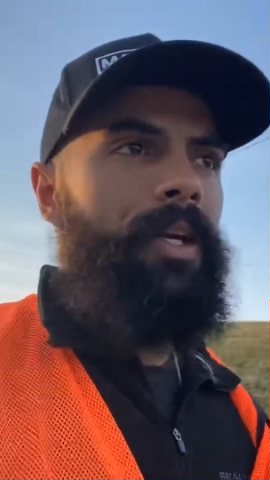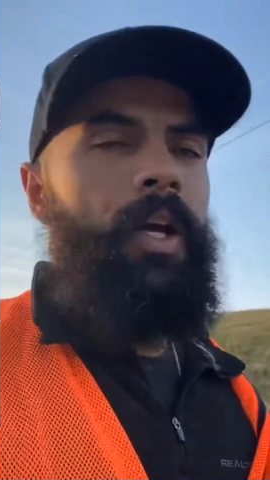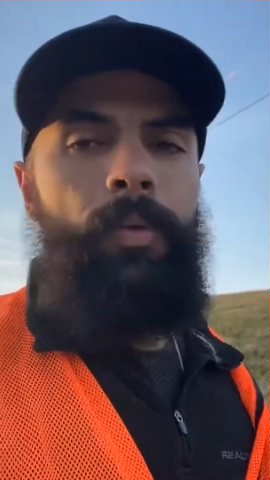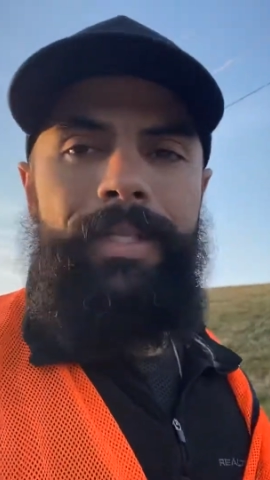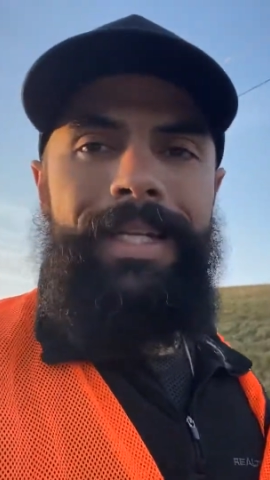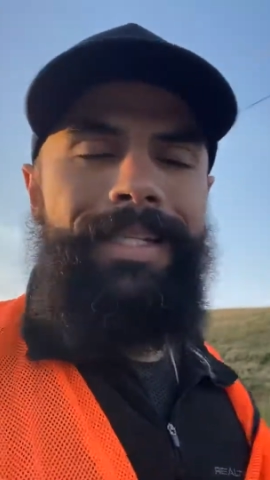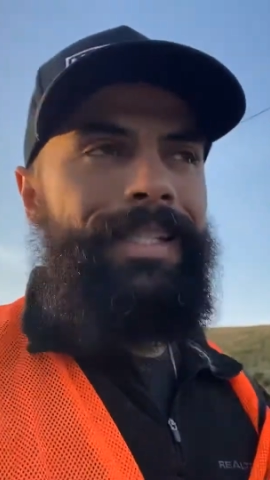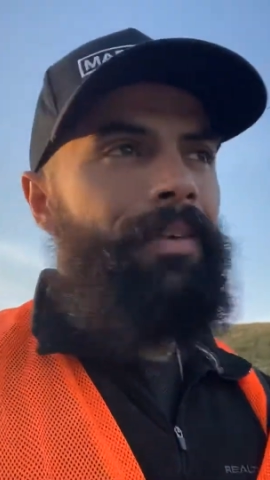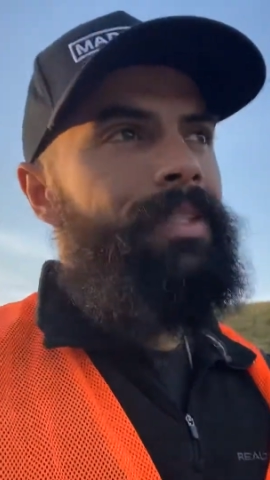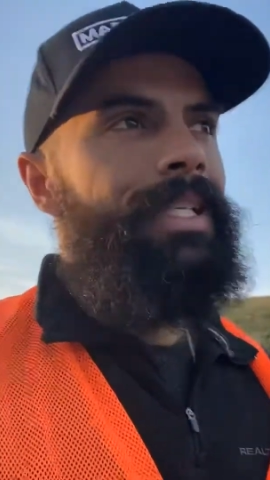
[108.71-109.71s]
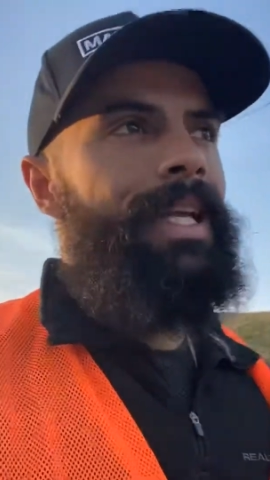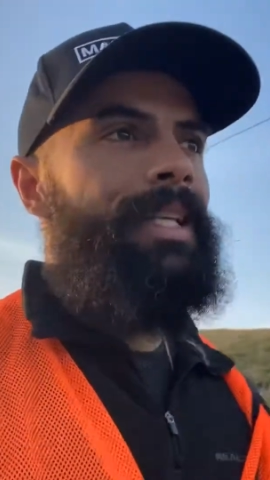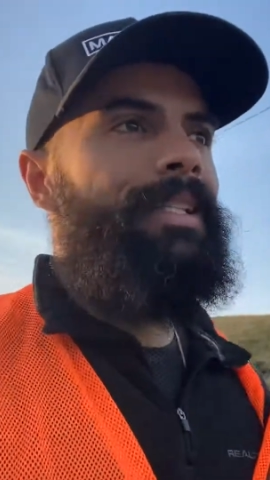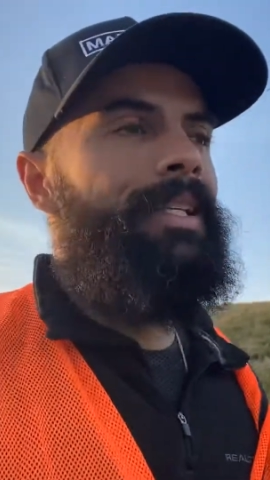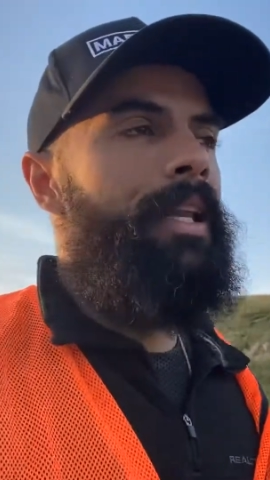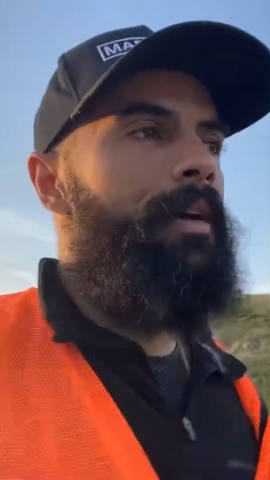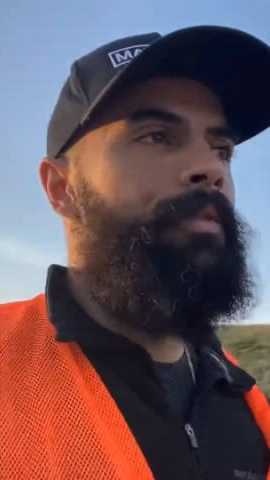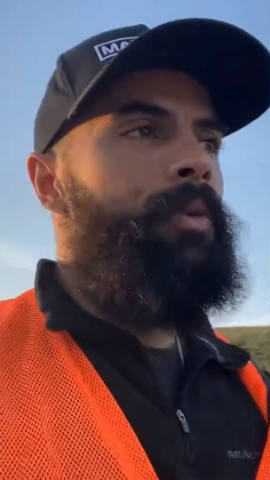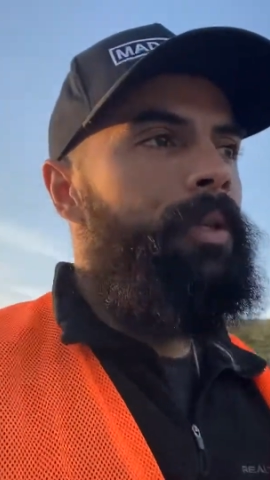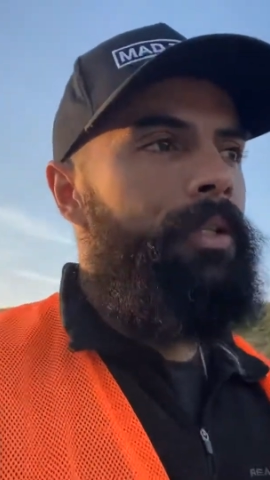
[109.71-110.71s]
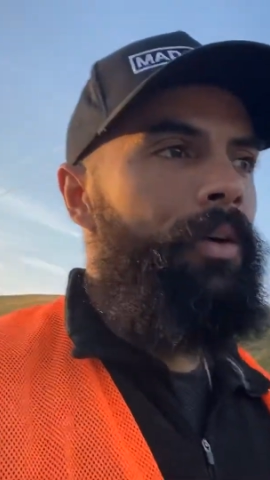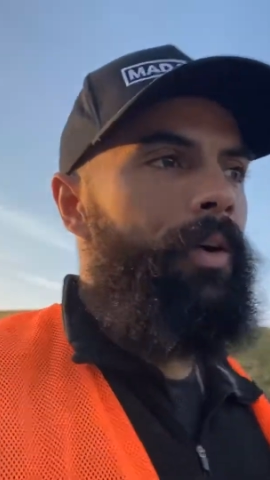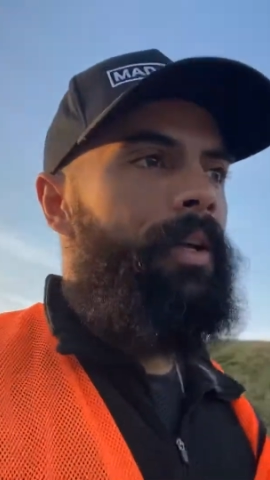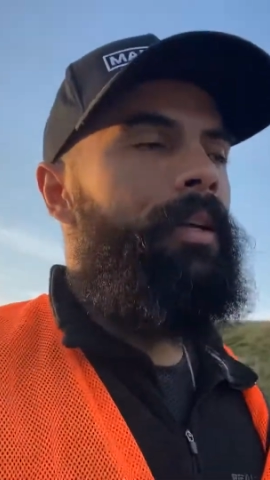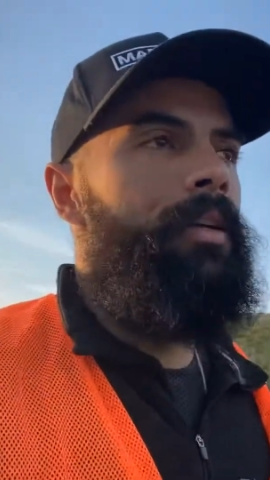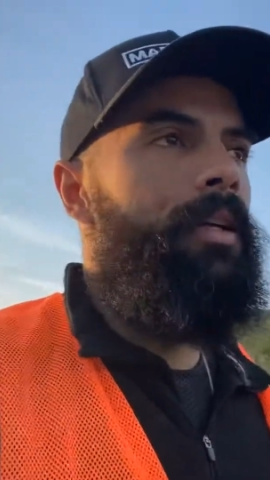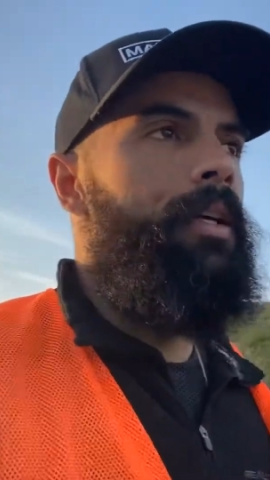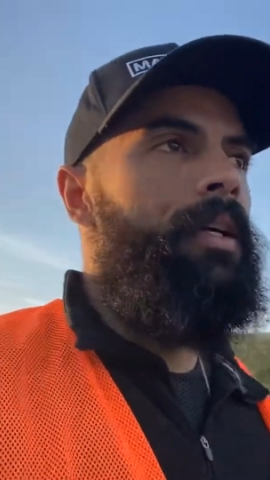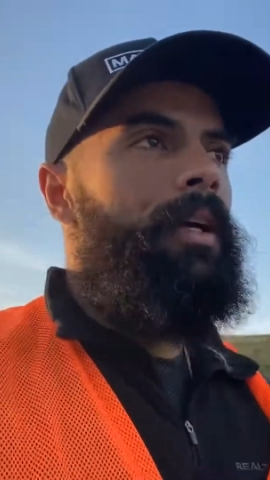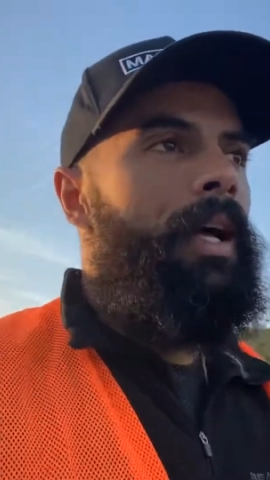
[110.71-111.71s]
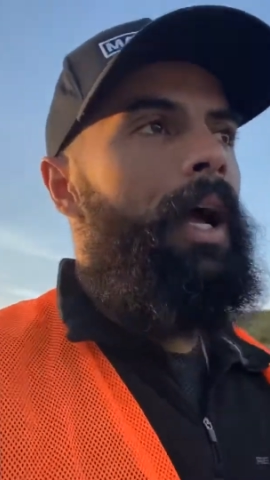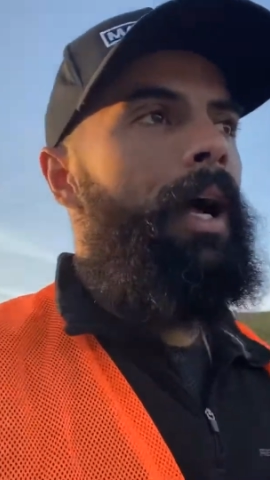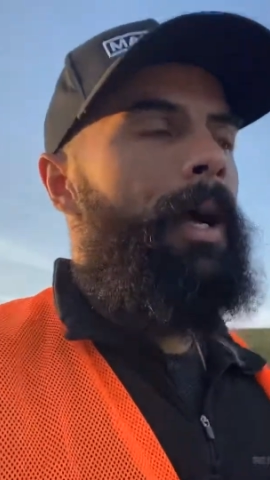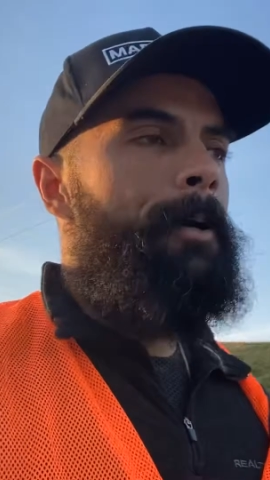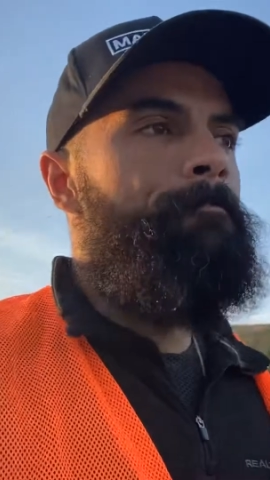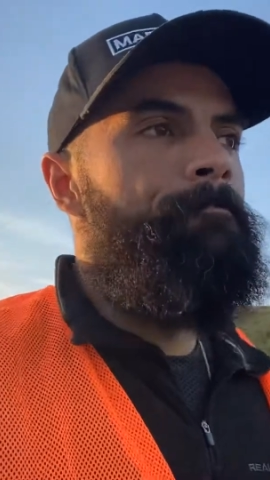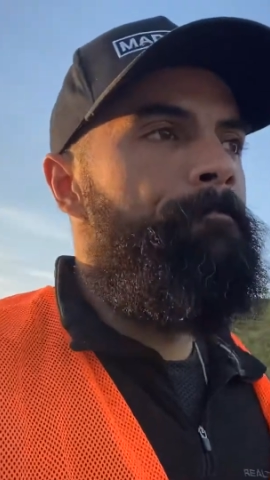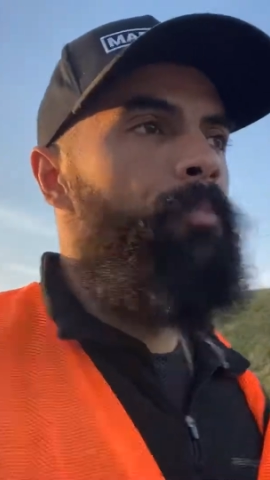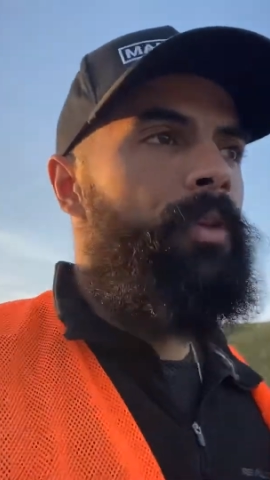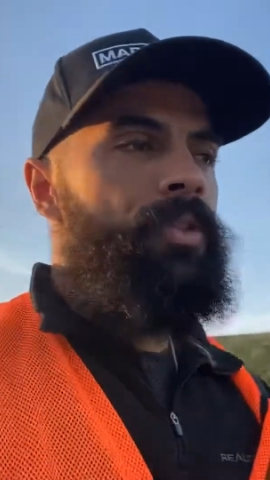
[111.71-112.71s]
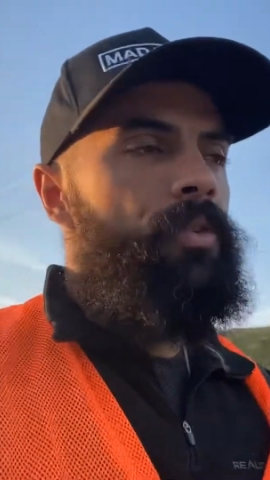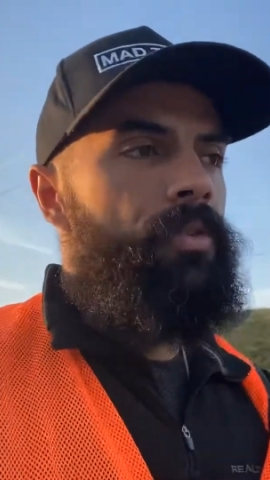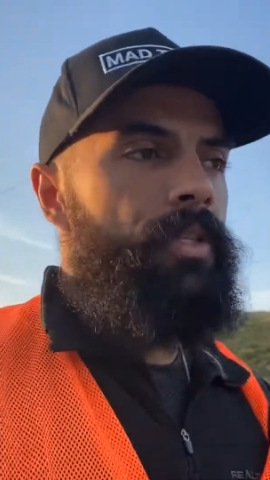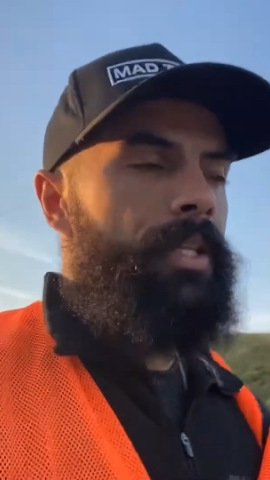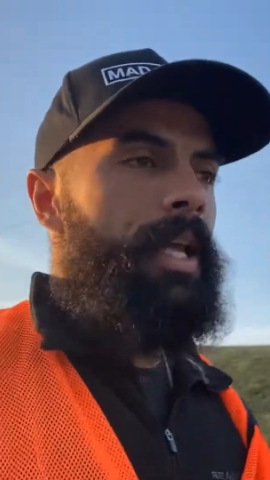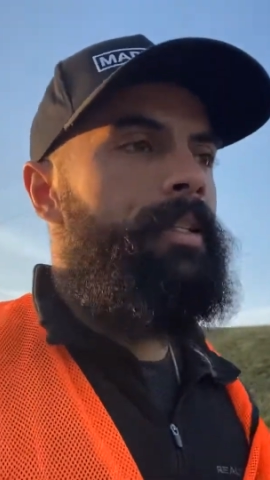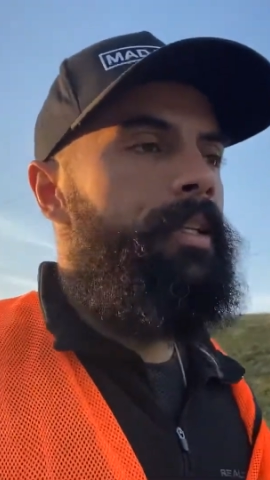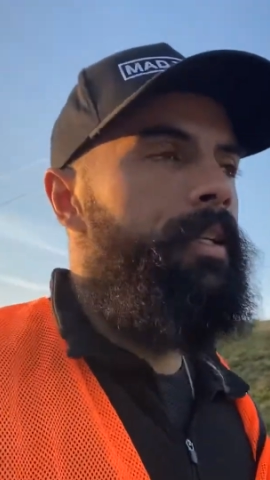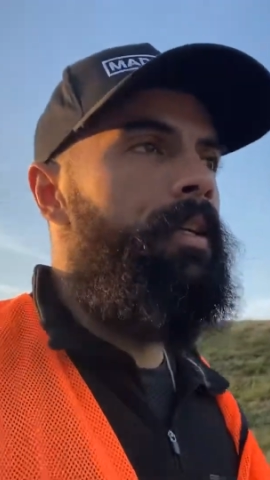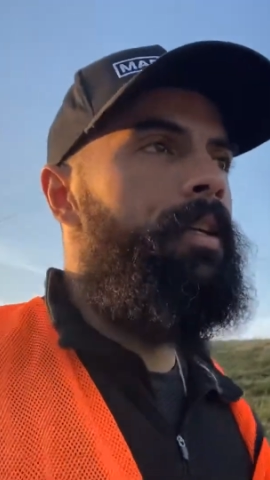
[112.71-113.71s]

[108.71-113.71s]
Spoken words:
We stayed 7 days in Nauvoo, Illinois, with Susan Stanton.